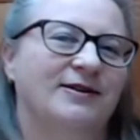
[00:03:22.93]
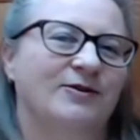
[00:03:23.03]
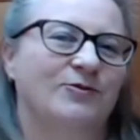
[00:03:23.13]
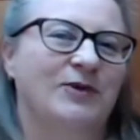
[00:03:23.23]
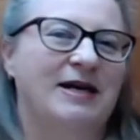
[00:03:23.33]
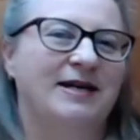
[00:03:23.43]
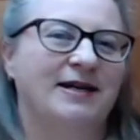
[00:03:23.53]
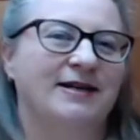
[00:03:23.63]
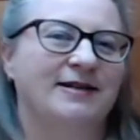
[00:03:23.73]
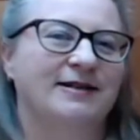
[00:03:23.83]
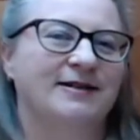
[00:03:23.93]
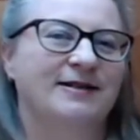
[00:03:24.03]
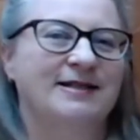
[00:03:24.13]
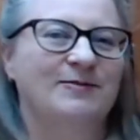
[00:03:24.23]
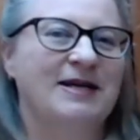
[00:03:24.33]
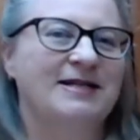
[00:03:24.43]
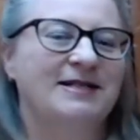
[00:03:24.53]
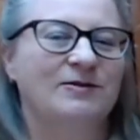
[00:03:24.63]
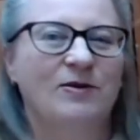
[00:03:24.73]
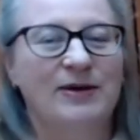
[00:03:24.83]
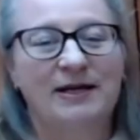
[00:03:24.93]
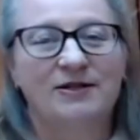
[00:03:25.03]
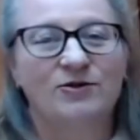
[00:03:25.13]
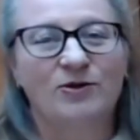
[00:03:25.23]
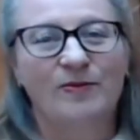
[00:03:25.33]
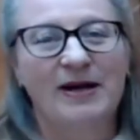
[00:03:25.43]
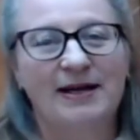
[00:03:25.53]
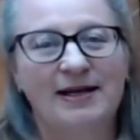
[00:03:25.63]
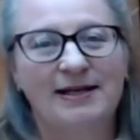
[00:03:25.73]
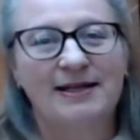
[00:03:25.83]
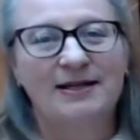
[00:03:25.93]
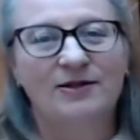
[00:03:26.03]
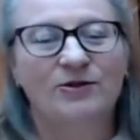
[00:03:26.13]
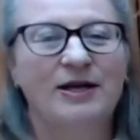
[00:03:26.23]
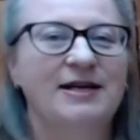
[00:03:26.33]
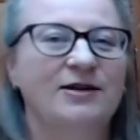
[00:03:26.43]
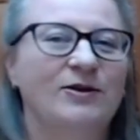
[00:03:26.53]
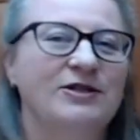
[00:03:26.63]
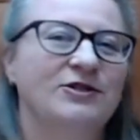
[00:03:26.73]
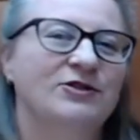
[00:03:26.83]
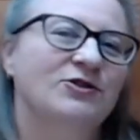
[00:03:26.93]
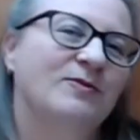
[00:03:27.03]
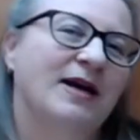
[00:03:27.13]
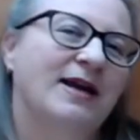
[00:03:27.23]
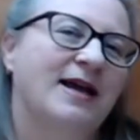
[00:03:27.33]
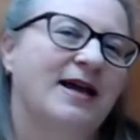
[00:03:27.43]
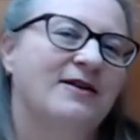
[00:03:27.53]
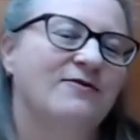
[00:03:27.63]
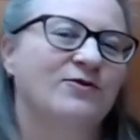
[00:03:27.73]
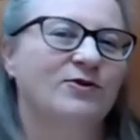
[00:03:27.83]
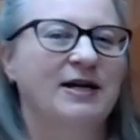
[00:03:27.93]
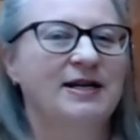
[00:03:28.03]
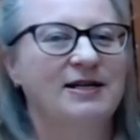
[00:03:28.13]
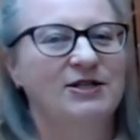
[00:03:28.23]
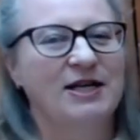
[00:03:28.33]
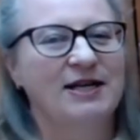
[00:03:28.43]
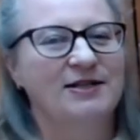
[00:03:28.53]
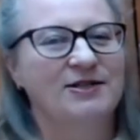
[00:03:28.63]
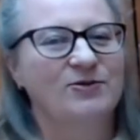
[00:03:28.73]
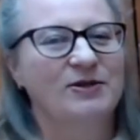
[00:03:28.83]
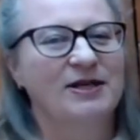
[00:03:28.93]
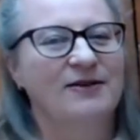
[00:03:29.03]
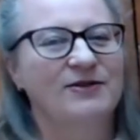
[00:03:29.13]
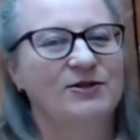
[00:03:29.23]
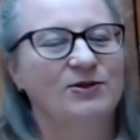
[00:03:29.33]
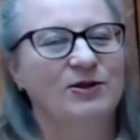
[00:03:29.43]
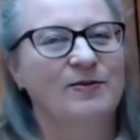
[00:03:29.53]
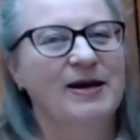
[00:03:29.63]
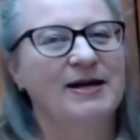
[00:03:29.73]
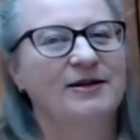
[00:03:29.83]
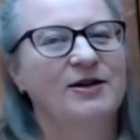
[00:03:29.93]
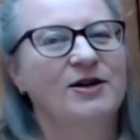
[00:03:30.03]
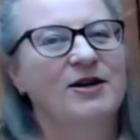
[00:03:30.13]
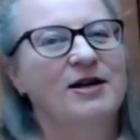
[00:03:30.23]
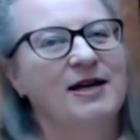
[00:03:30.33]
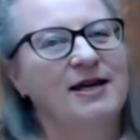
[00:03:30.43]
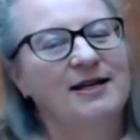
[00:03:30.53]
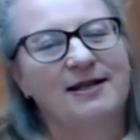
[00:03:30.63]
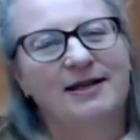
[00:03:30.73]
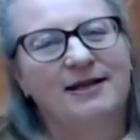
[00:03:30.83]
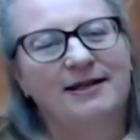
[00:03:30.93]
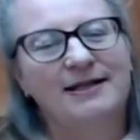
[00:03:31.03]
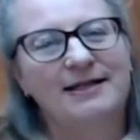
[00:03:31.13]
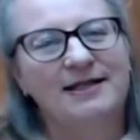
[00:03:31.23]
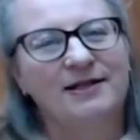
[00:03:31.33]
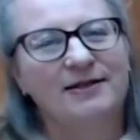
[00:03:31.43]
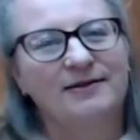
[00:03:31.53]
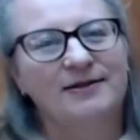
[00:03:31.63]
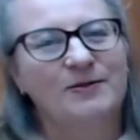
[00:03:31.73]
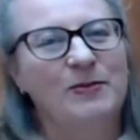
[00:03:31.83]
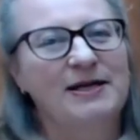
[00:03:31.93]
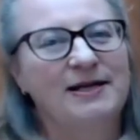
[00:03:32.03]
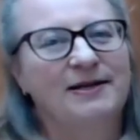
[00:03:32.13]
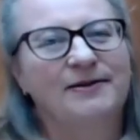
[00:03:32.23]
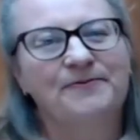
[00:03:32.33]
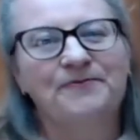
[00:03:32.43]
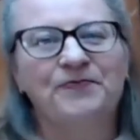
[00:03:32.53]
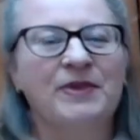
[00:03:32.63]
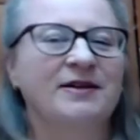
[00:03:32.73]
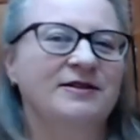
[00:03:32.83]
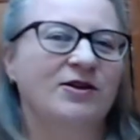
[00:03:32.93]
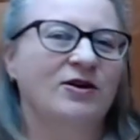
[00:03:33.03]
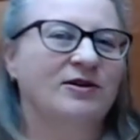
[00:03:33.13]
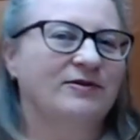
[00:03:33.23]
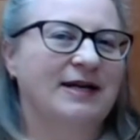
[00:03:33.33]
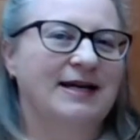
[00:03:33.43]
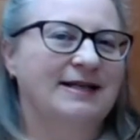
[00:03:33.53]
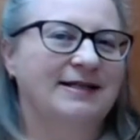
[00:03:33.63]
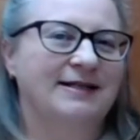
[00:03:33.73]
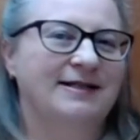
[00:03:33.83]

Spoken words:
it's places where we can talk about anything or any questions you might have, or any chats you want to have a talk about, anything knitting, spinning, sewing related,